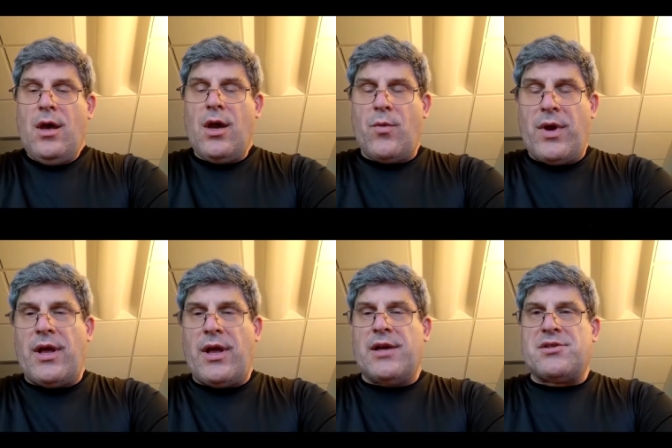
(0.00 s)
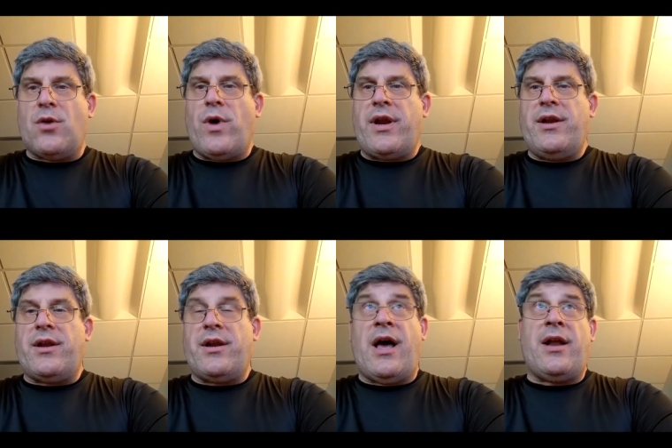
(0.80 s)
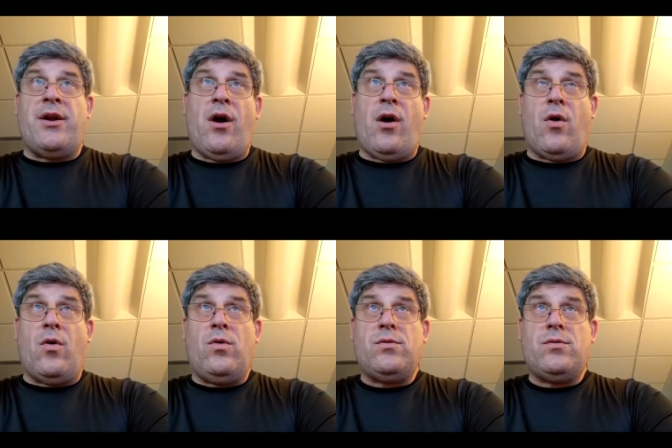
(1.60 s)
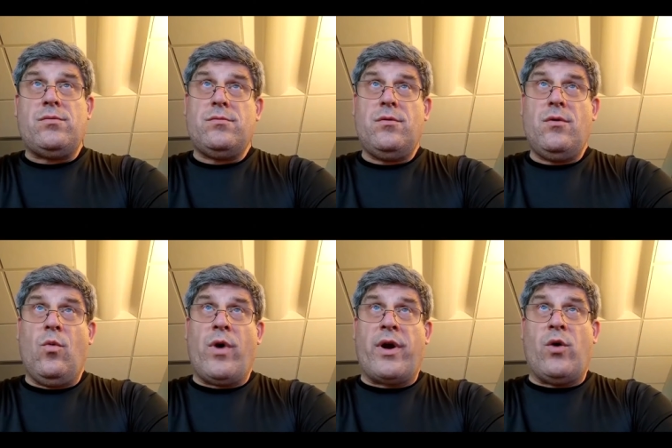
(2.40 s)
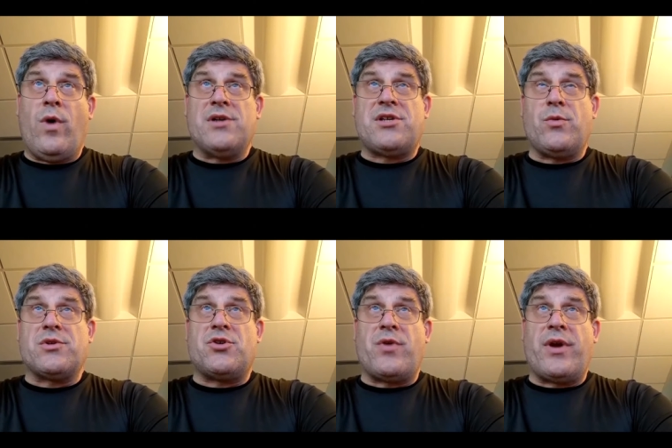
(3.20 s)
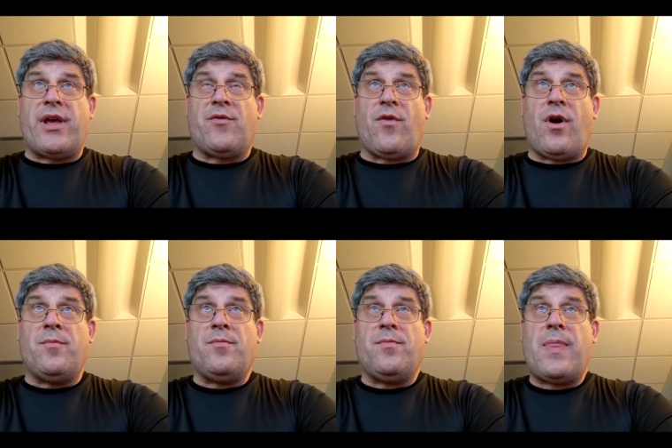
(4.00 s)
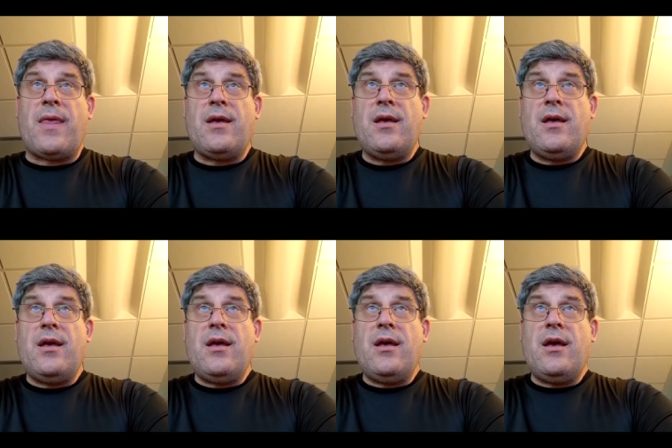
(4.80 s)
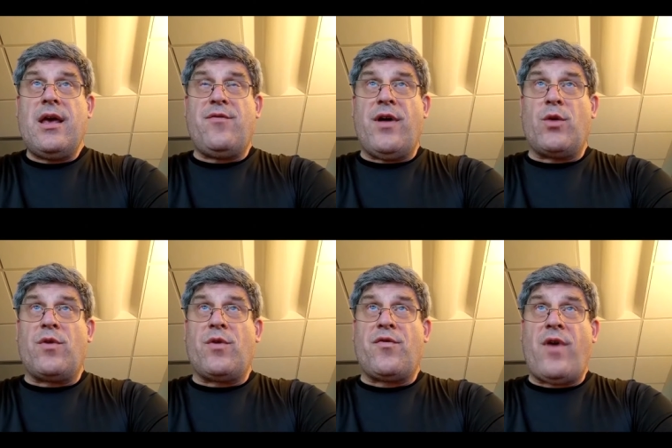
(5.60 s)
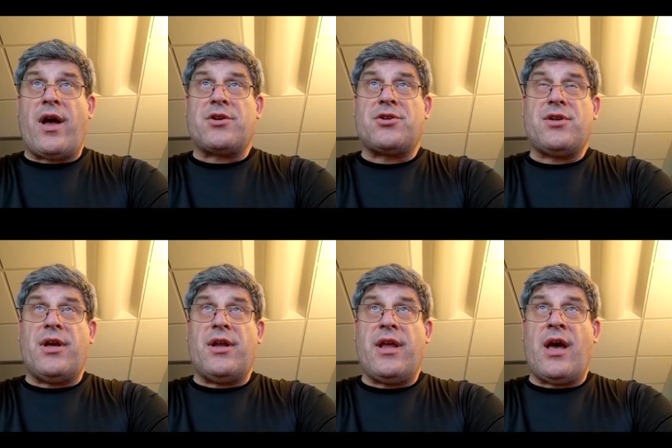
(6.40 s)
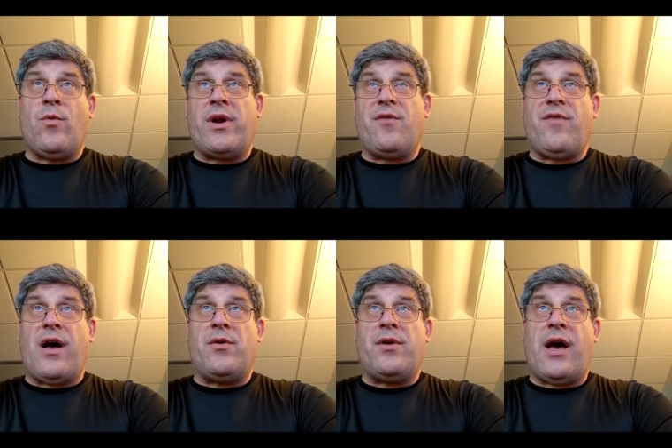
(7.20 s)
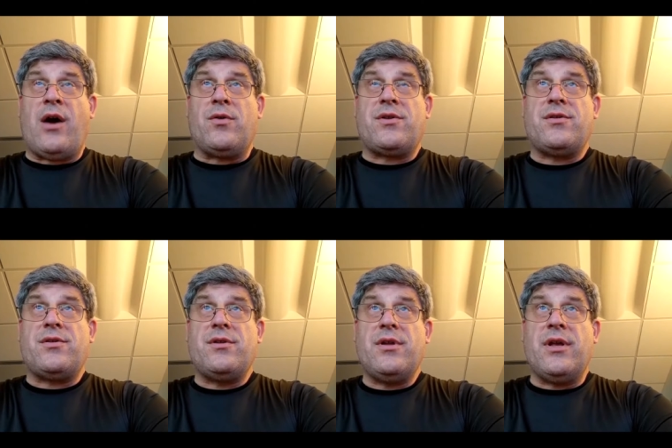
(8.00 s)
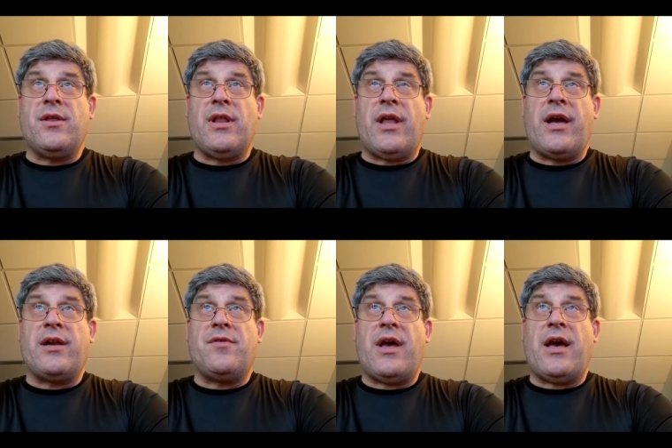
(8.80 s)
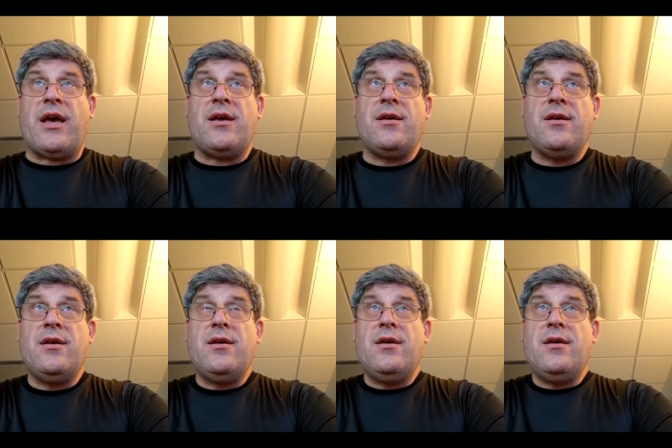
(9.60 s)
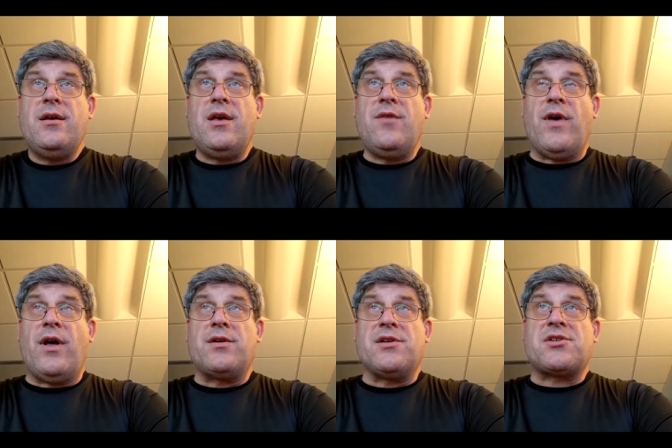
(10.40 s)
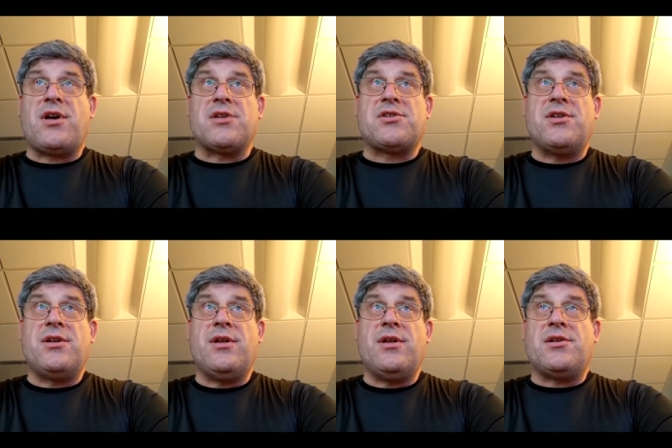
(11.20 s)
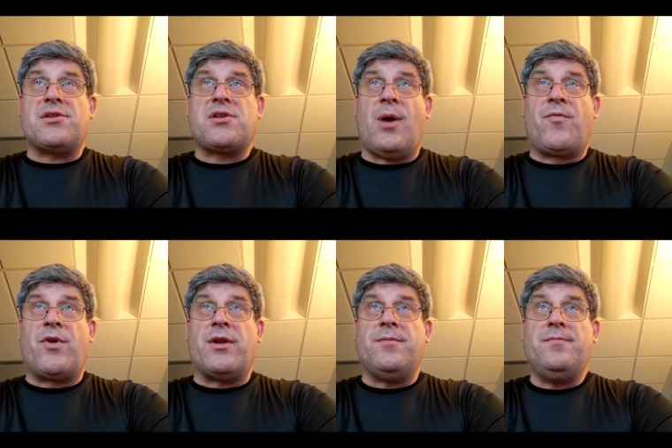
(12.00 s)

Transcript: He realized that when he did not know what it was he was drinking from, he felt refreshed. And yet, when he found out in the light of day, he felt disgusted and discomforted.